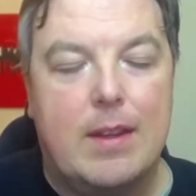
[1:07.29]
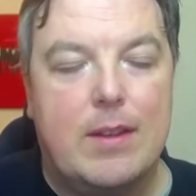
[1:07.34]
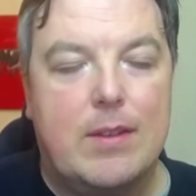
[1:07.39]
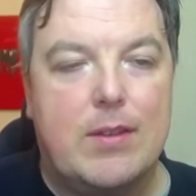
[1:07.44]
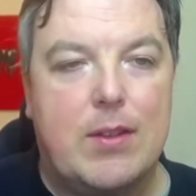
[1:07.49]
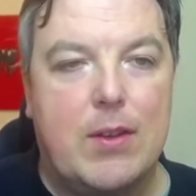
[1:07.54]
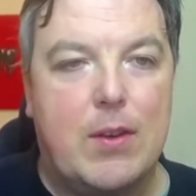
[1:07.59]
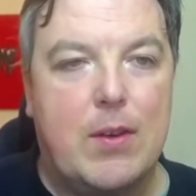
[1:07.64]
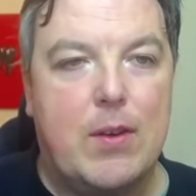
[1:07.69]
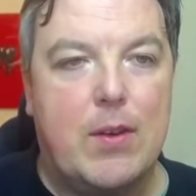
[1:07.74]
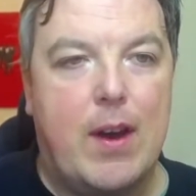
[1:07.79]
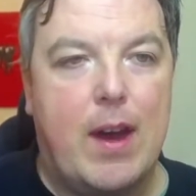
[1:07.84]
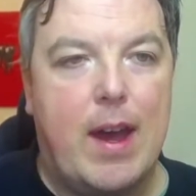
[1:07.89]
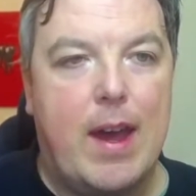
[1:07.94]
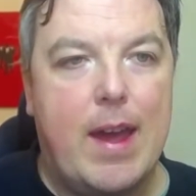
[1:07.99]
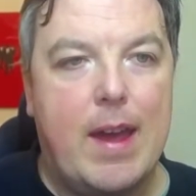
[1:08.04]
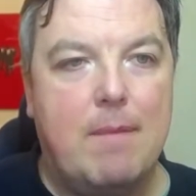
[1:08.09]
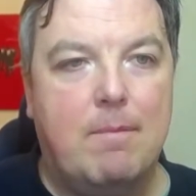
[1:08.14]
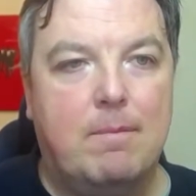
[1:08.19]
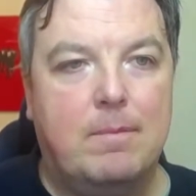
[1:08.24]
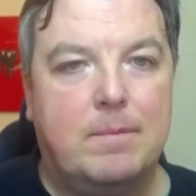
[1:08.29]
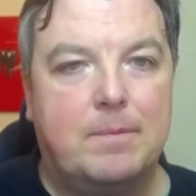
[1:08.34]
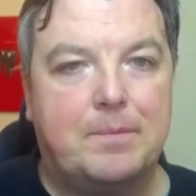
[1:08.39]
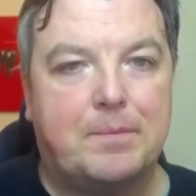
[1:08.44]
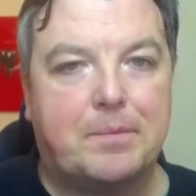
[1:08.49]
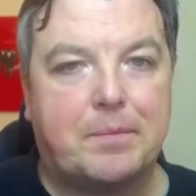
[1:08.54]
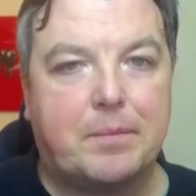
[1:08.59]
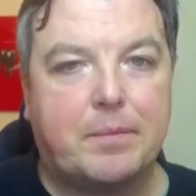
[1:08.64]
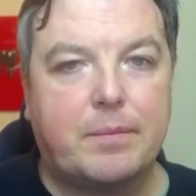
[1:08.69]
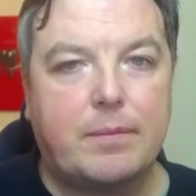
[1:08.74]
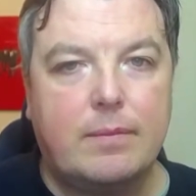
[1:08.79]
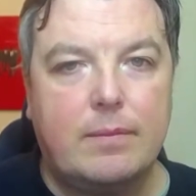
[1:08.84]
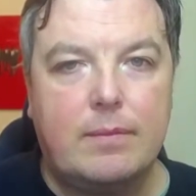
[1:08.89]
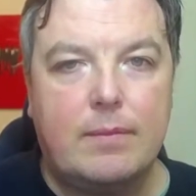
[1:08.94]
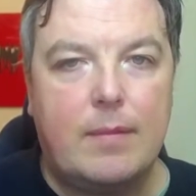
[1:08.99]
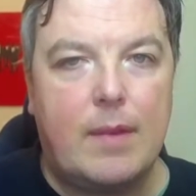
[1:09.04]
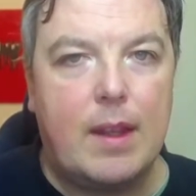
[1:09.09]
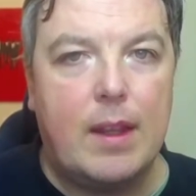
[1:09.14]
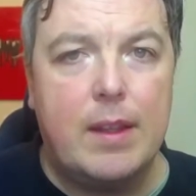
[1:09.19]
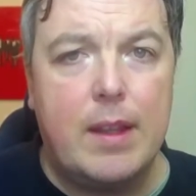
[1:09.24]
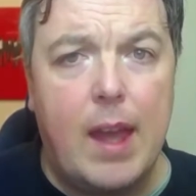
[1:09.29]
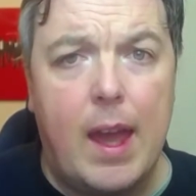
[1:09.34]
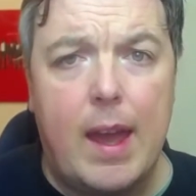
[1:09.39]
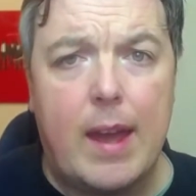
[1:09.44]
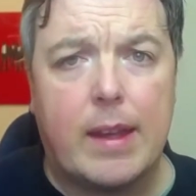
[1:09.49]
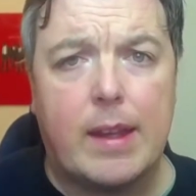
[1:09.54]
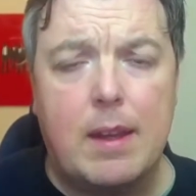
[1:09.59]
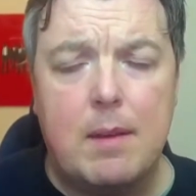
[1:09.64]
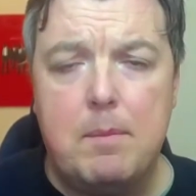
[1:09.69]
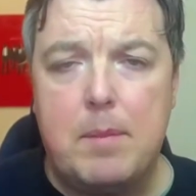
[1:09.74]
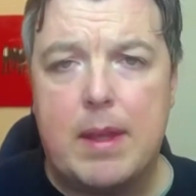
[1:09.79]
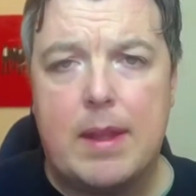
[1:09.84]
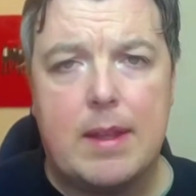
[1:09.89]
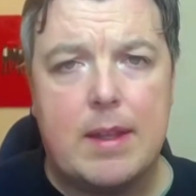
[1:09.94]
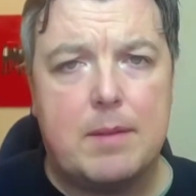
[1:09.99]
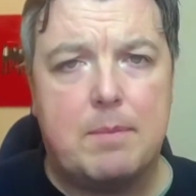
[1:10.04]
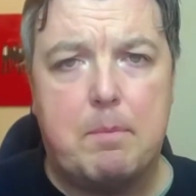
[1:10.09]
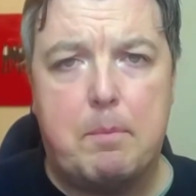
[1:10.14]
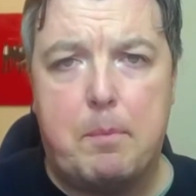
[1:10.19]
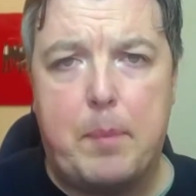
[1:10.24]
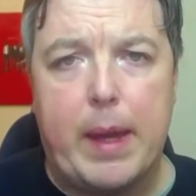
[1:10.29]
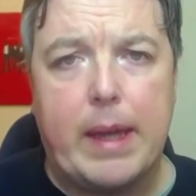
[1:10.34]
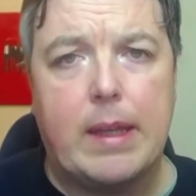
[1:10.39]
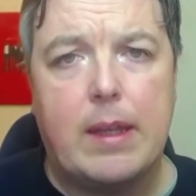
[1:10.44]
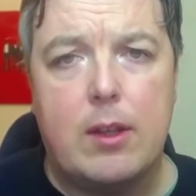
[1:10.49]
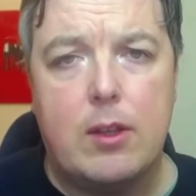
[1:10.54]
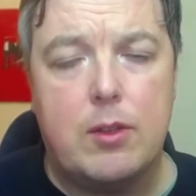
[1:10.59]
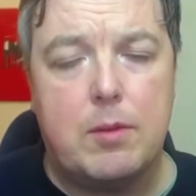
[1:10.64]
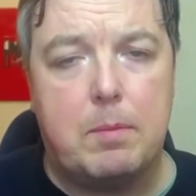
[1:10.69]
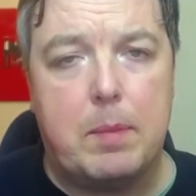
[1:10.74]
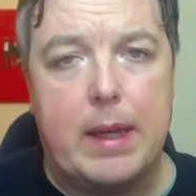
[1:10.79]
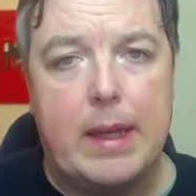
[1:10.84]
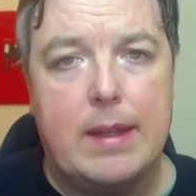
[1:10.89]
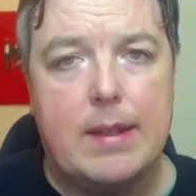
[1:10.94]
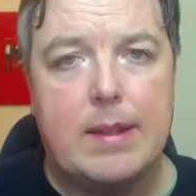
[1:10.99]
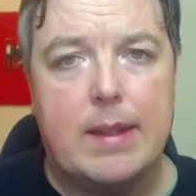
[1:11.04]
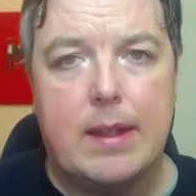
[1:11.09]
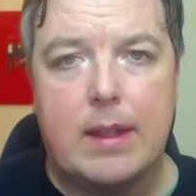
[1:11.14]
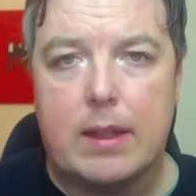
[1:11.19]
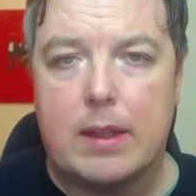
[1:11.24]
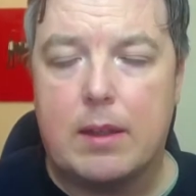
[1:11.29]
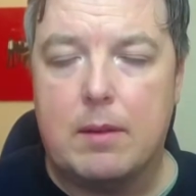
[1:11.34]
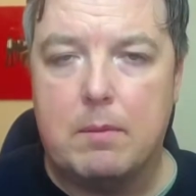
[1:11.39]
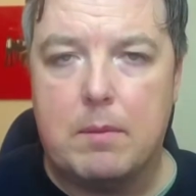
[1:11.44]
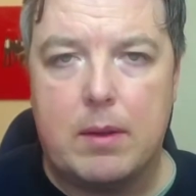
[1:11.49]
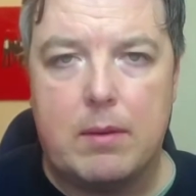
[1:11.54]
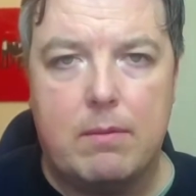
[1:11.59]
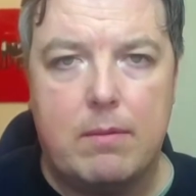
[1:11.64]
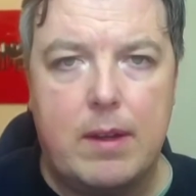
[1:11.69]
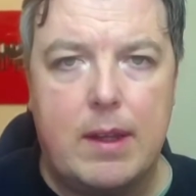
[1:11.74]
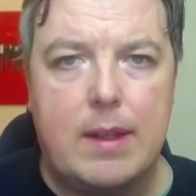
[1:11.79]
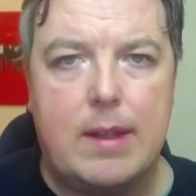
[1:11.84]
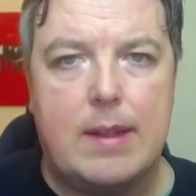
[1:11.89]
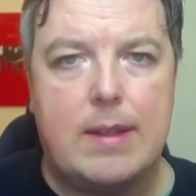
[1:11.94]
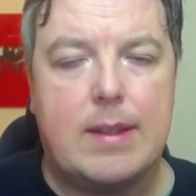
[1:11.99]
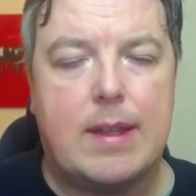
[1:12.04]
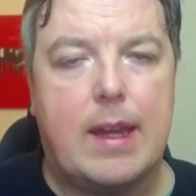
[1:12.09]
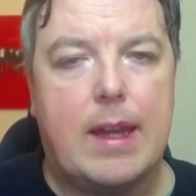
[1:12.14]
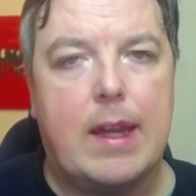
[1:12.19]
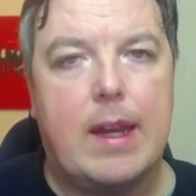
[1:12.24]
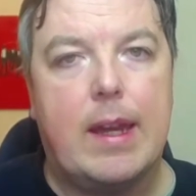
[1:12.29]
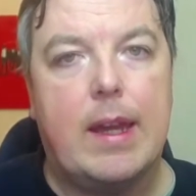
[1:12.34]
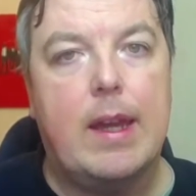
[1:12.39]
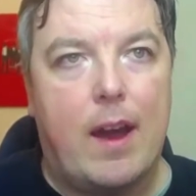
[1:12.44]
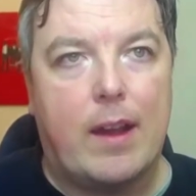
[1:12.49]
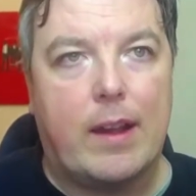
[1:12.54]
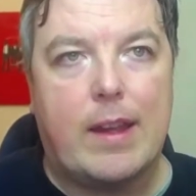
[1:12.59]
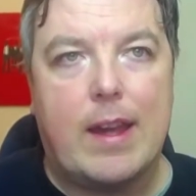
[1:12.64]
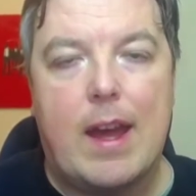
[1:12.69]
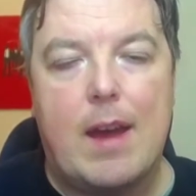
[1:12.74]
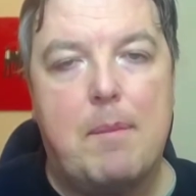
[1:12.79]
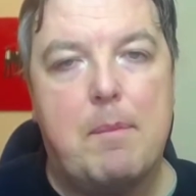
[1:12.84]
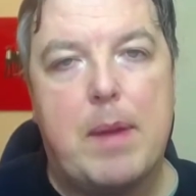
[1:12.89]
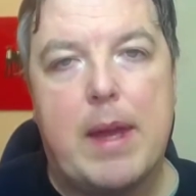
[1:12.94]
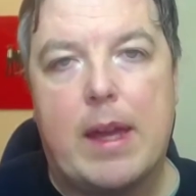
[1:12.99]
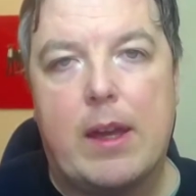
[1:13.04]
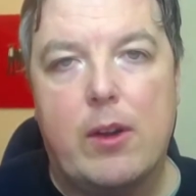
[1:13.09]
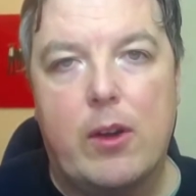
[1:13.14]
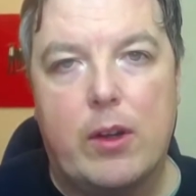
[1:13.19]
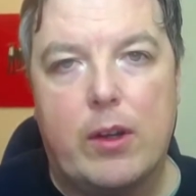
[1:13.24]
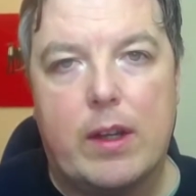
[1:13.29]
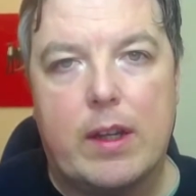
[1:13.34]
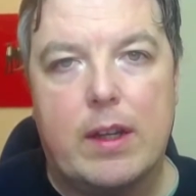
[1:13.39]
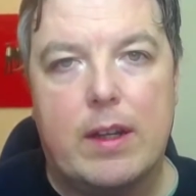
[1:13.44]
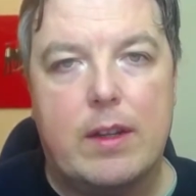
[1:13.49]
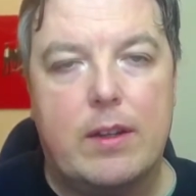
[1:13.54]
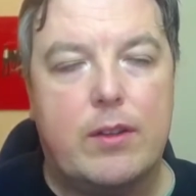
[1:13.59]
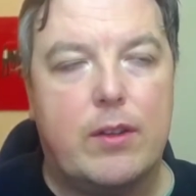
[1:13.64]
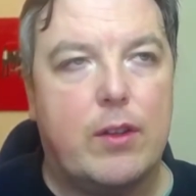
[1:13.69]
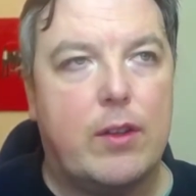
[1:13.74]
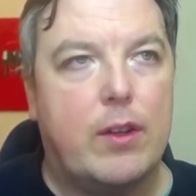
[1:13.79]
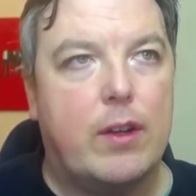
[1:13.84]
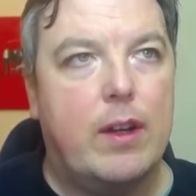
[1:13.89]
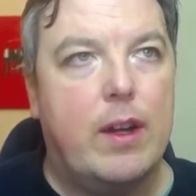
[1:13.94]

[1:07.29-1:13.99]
So, um, yeah, it can be this big, huge beast and it can be really scary, can't be conquered, or